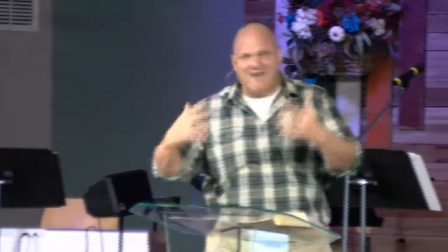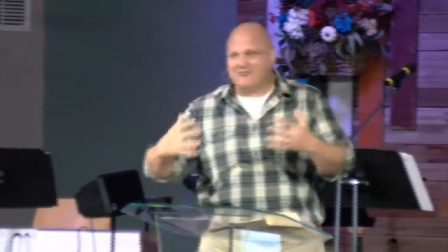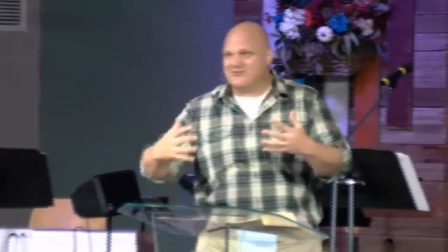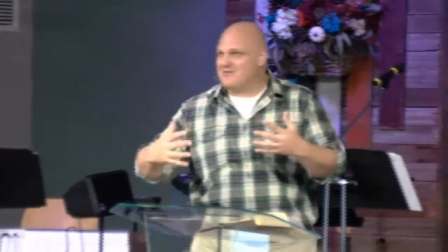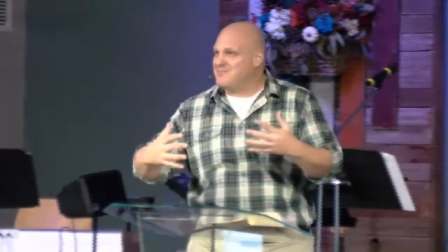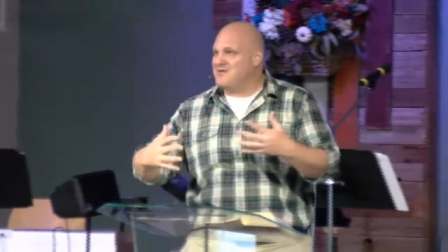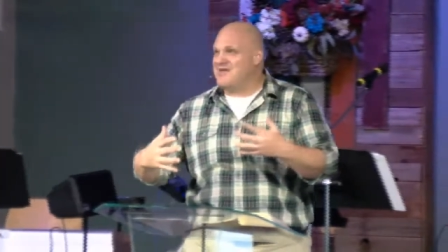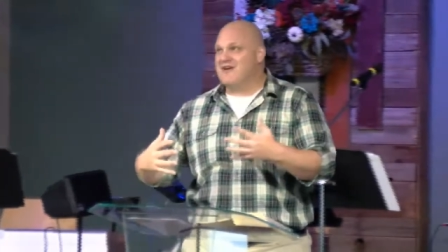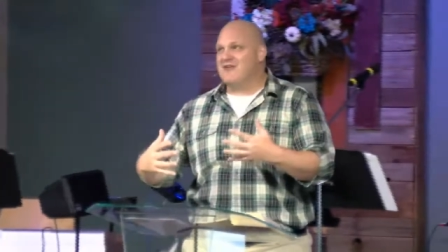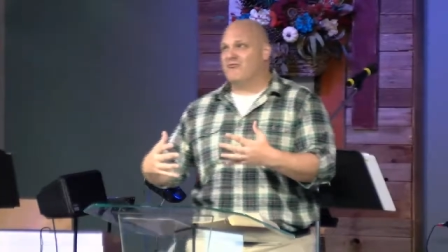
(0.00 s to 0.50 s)
to
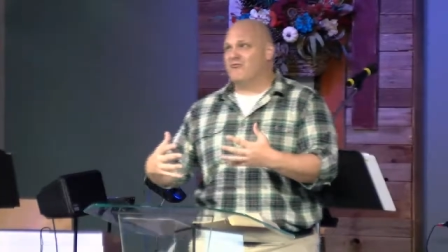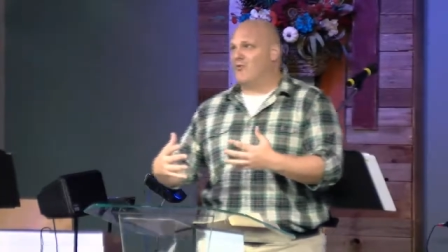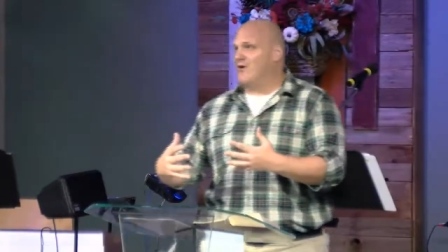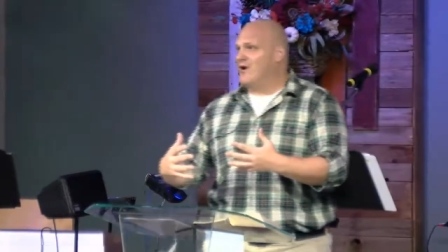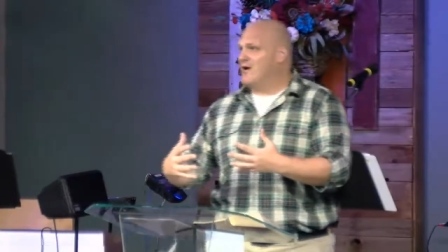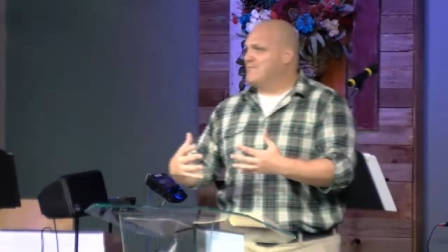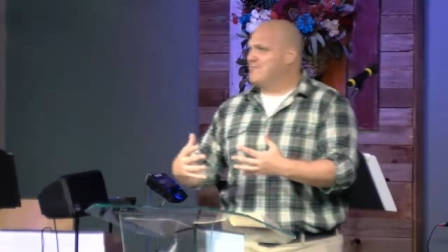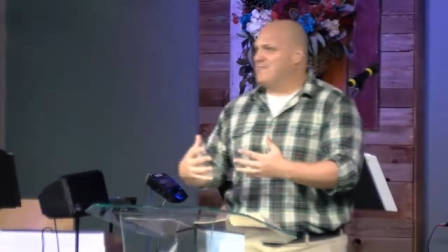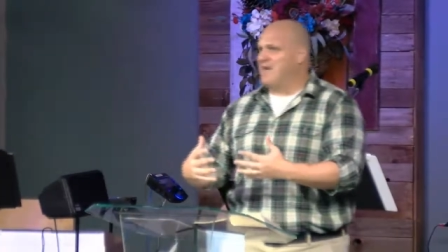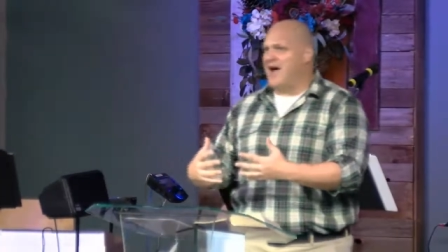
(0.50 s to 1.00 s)
be of
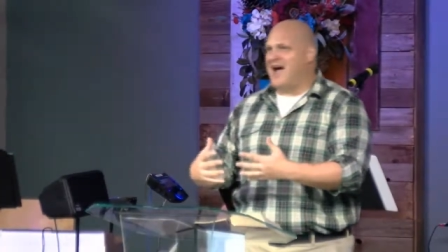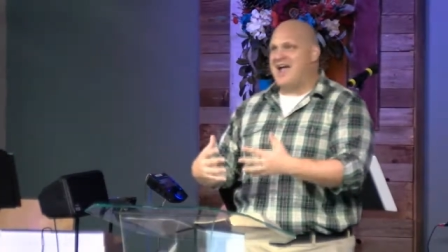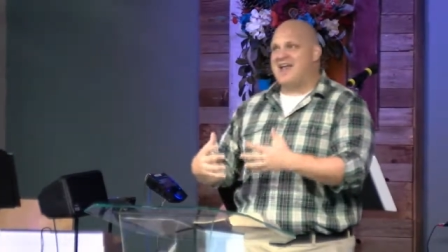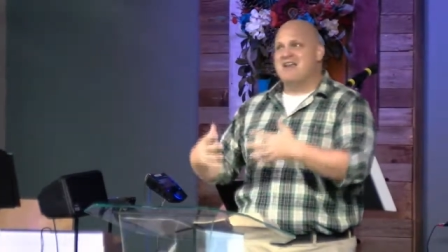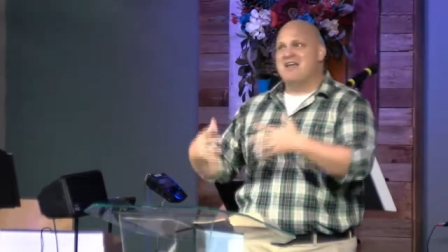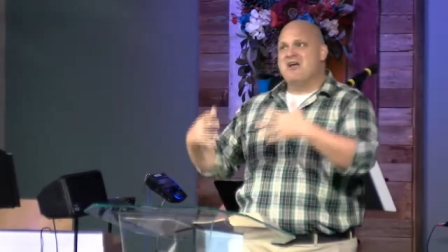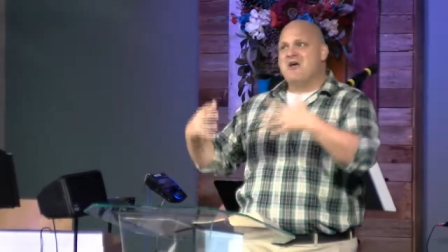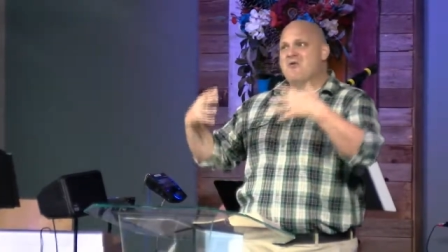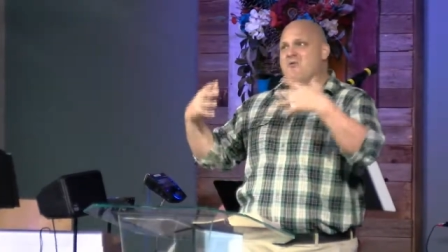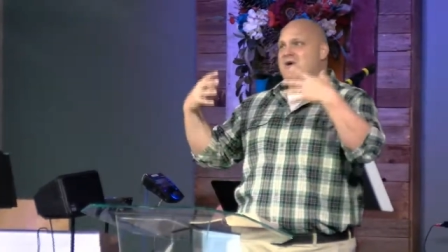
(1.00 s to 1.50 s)
one mind.
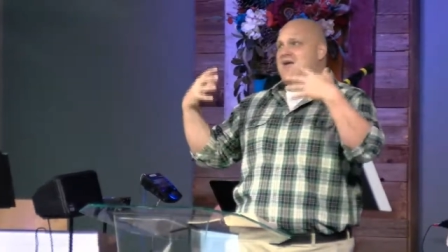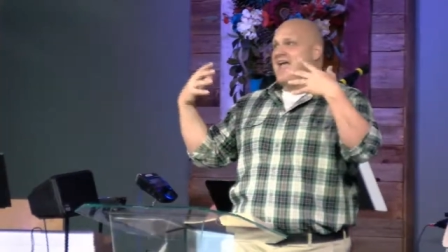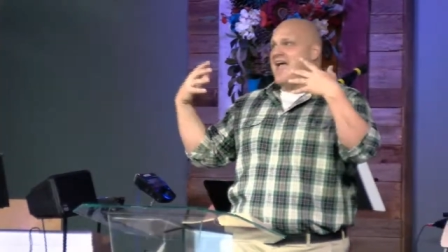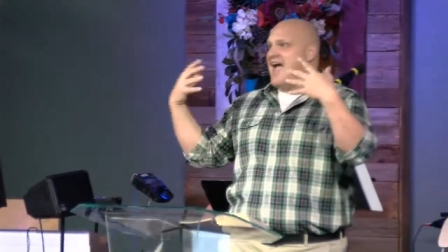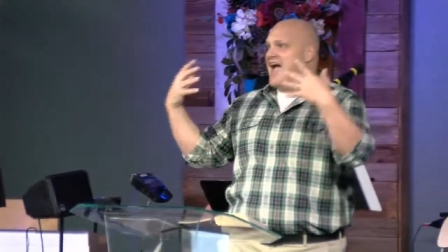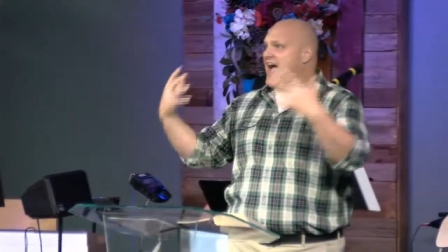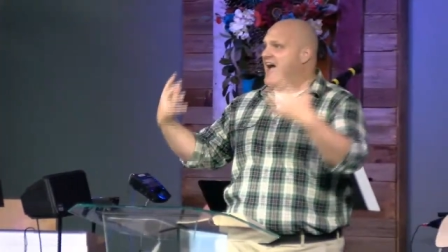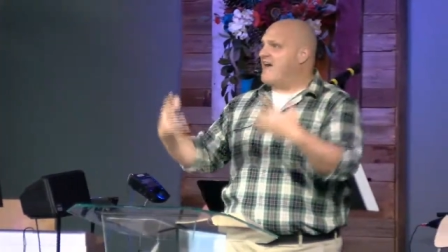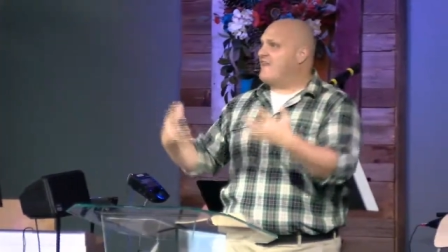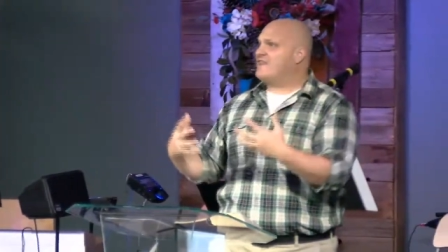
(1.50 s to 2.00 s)
We
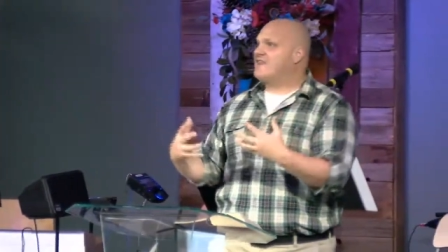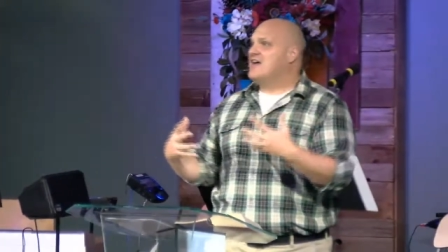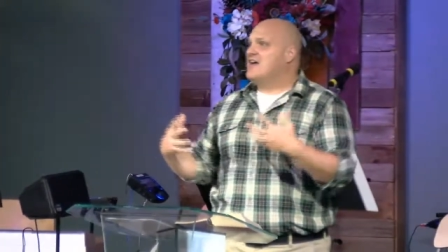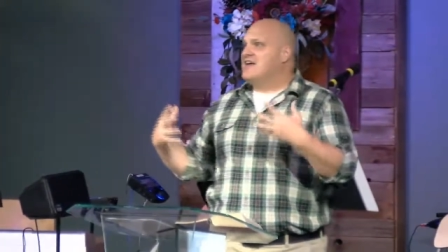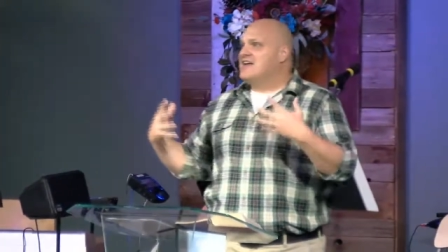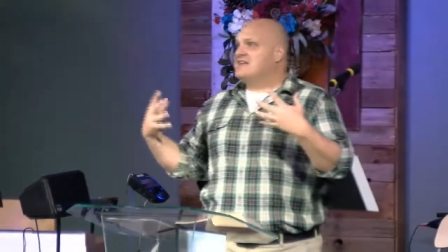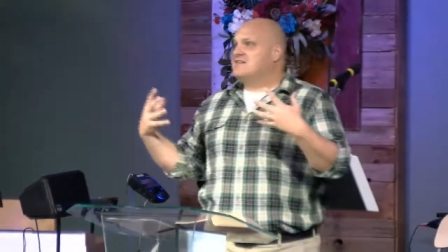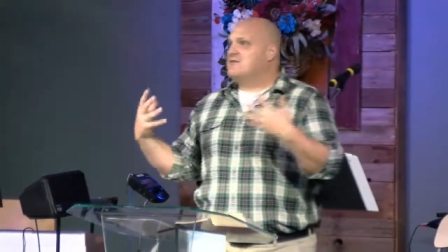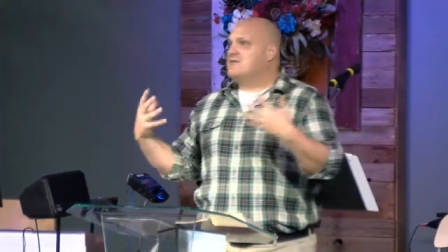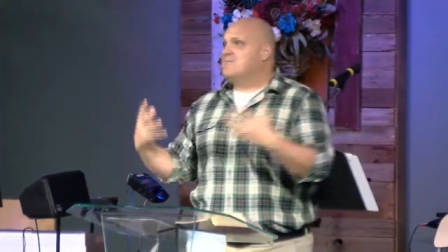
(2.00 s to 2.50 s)
have
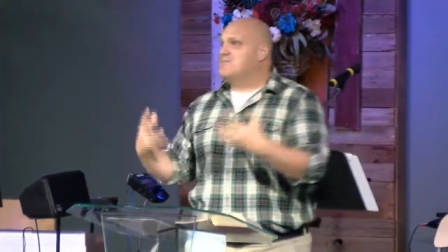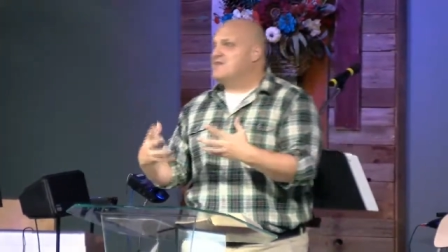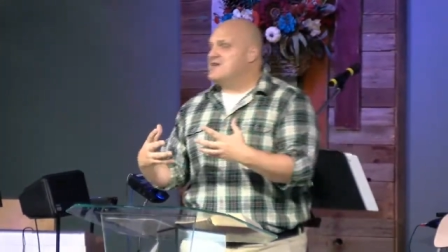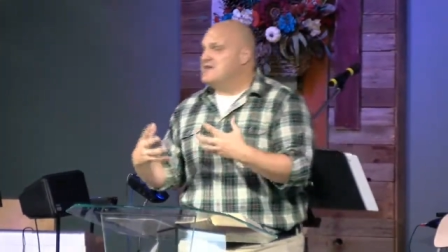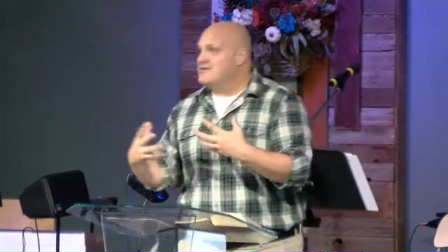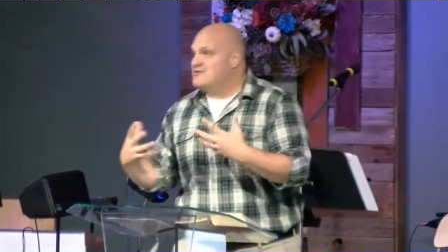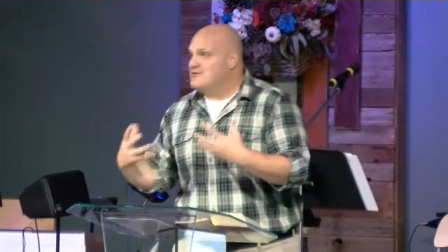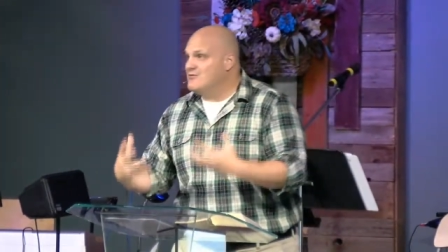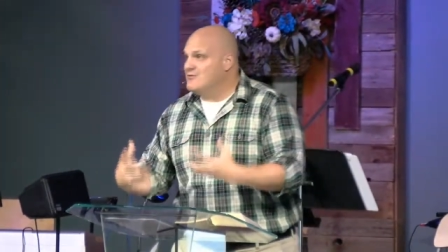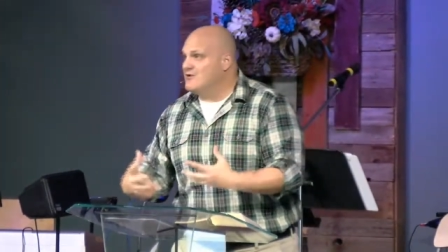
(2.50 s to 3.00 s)
to be
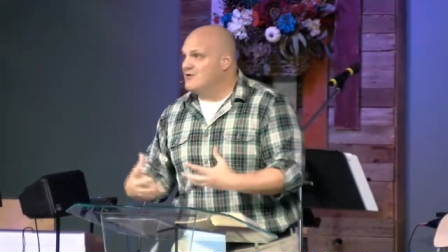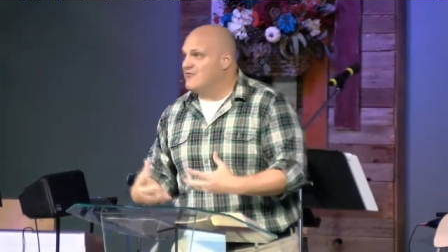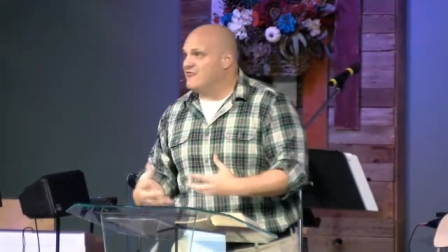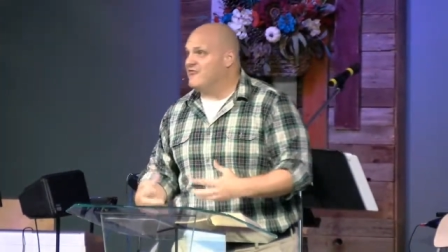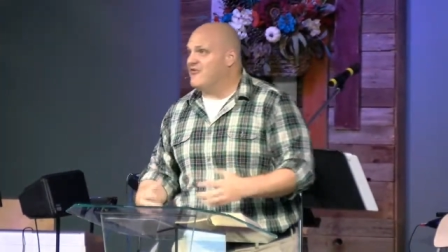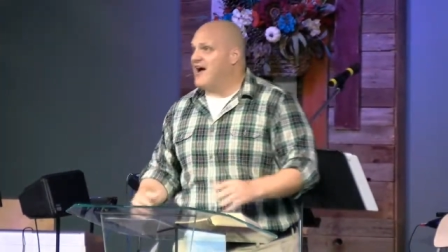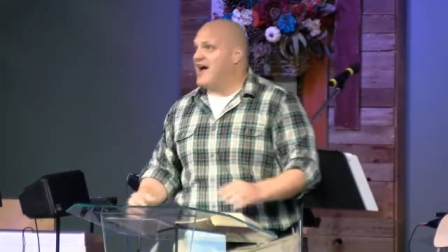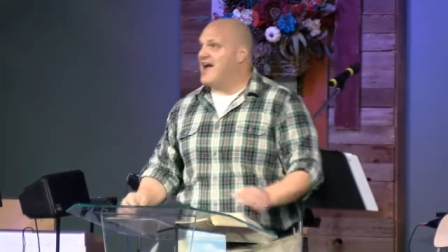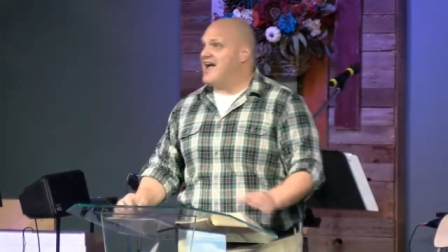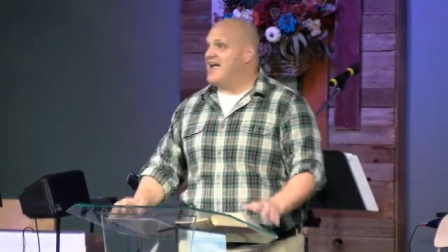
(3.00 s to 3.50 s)

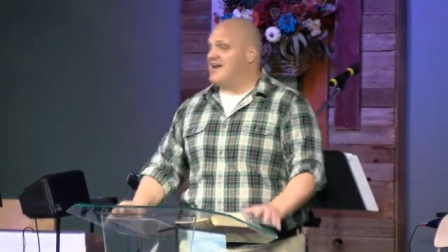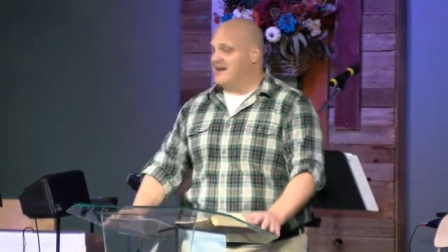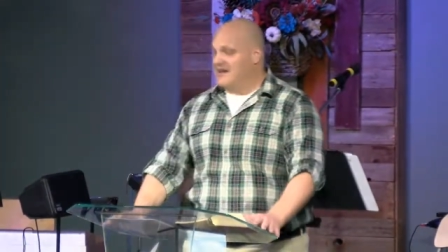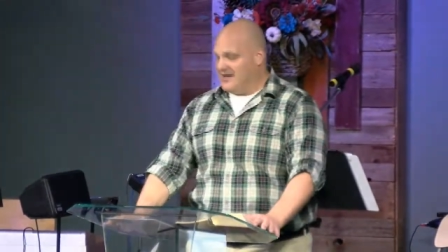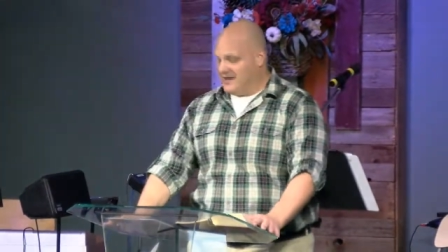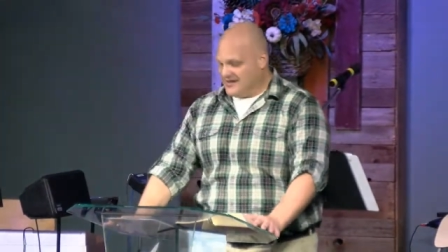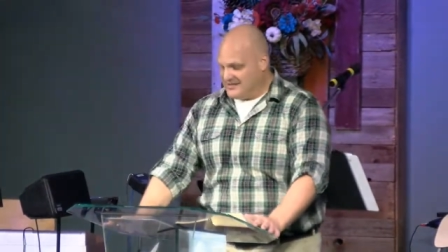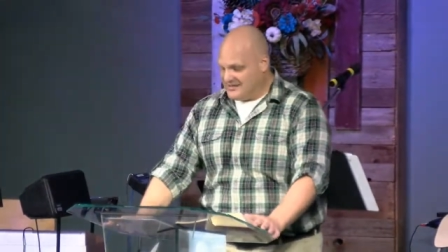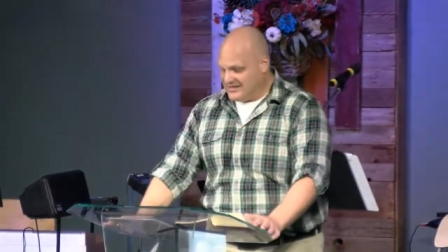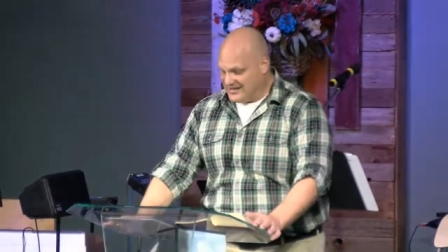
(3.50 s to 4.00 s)
unified
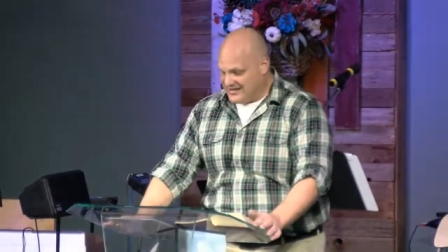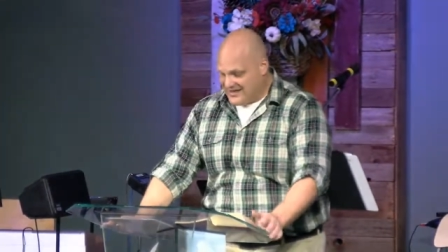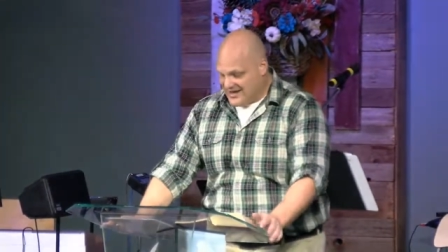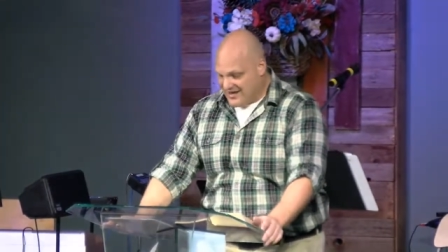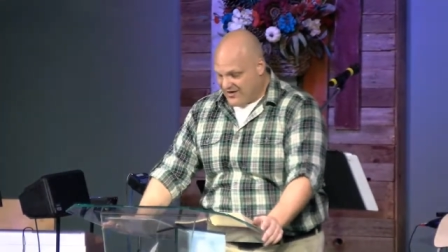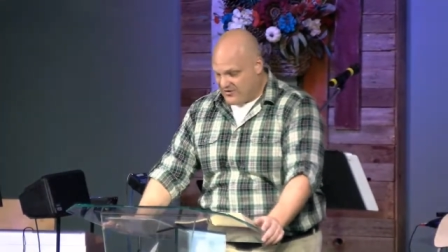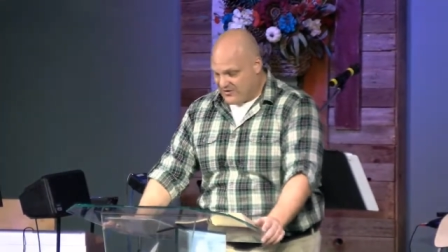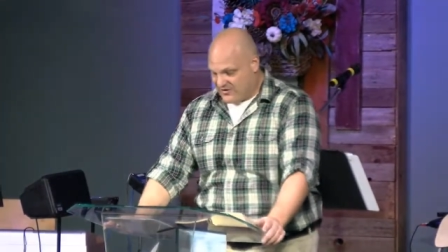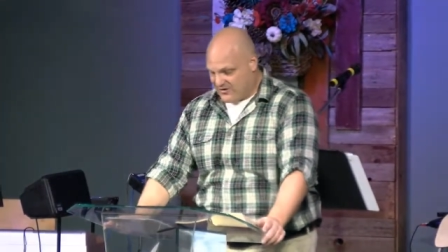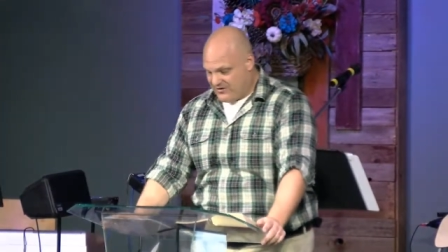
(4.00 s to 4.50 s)

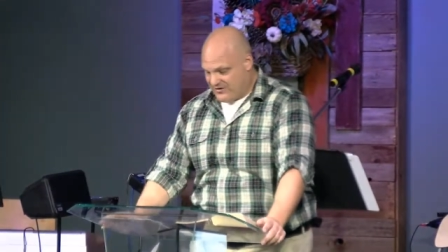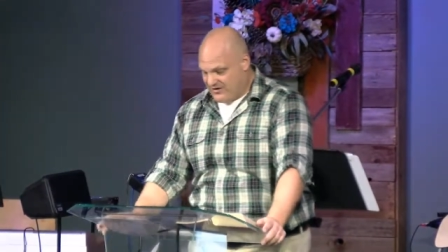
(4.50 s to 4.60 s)
together.